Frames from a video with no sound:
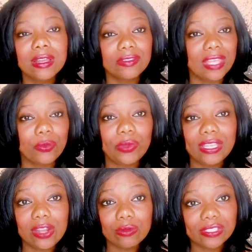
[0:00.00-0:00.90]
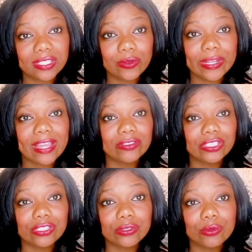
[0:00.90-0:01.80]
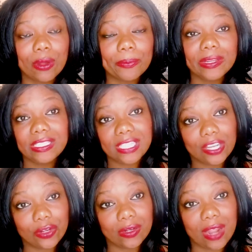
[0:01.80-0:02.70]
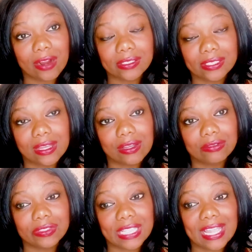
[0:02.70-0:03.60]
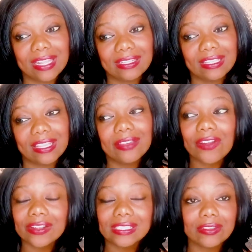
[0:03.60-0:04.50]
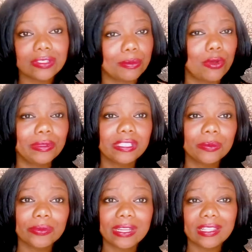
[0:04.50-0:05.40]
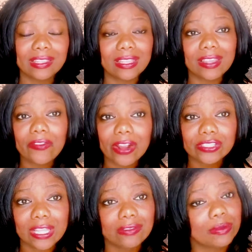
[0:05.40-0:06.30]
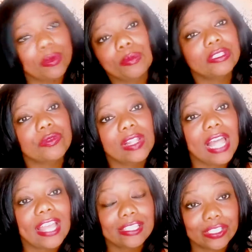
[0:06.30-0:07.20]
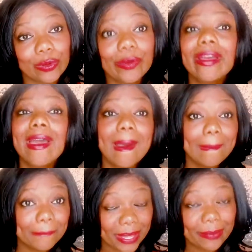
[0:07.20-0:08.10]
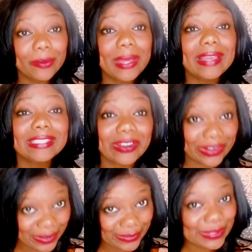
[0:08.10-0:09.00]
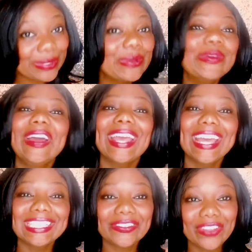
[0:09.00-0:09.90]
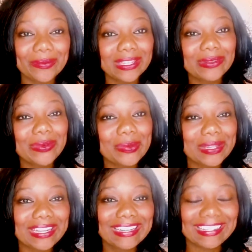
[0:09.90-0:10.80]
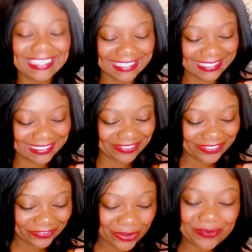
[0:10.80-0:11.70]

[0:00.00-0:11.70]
that we don't slow down to appreciate ourselves and give ourselves a moment to breathe and give ourselves a moment to relax. So bubble baths are a go-to as a feminine woman. For